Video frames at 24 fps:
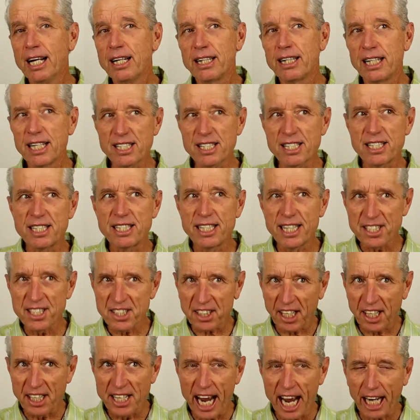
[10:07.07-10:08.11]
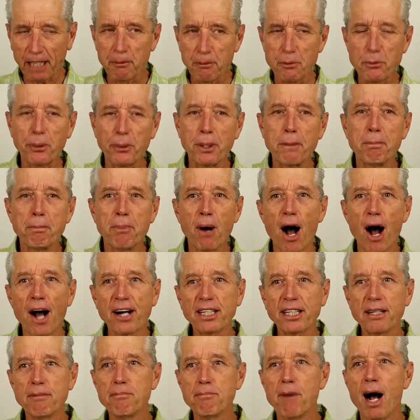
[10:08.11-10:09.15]
This disconnect between
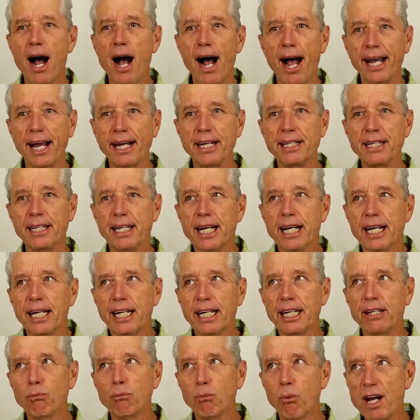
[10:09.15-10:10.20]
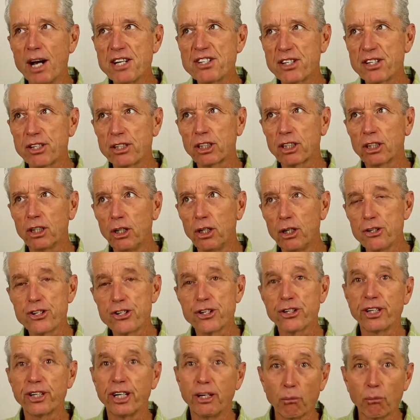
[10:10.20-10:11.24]
body and mind in Western
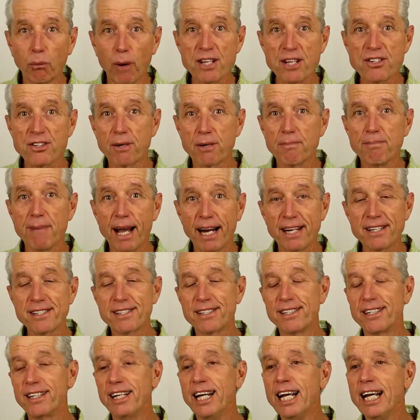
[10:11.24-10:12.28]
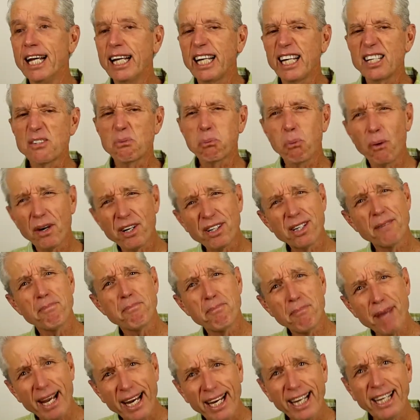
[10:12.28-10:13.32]
culture and in Western medicine is one of the
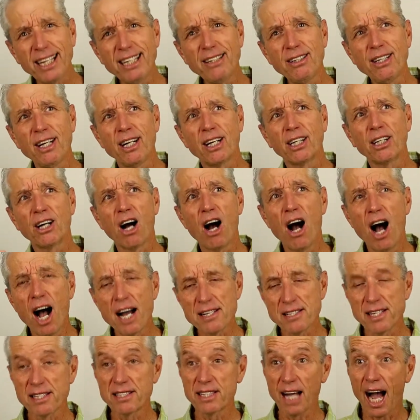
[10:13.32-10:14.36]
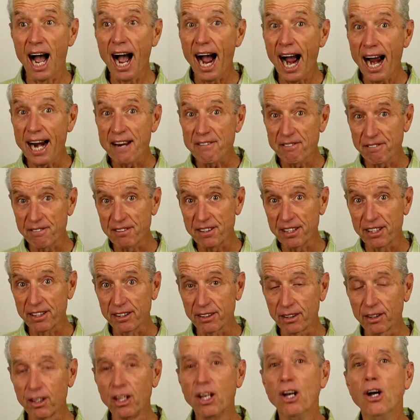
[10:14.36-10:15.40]
main causes, I
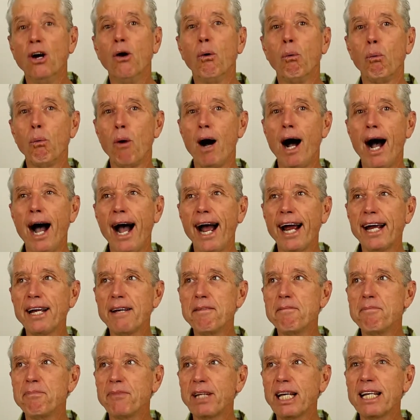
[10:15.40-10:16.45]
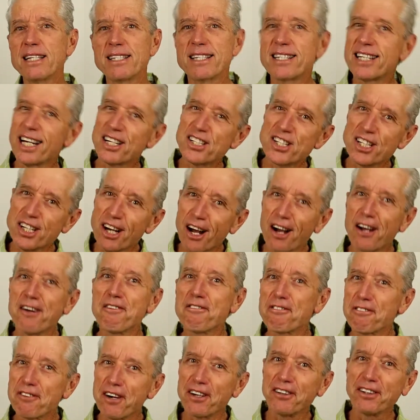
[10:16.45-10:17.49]
feel, why it's such an
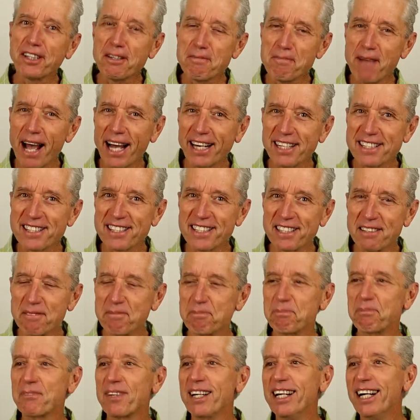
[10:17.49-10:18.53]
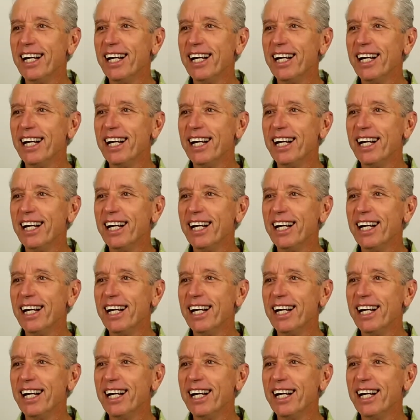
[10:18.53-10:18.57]
unfriendly medicine.